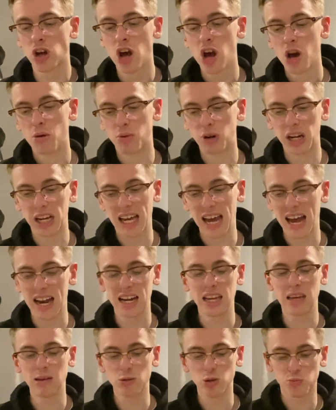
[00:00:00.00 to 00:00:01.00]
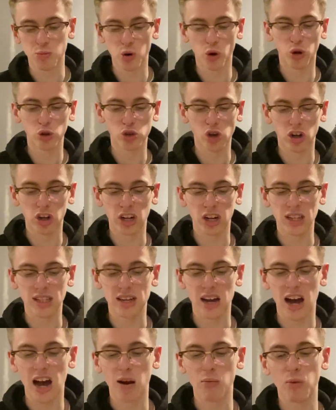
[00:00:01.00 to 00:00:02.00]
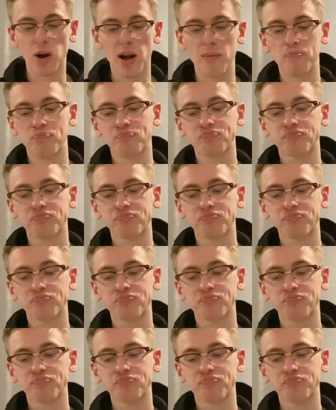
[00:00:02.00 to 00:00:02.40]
but again, he was brought on at a time when,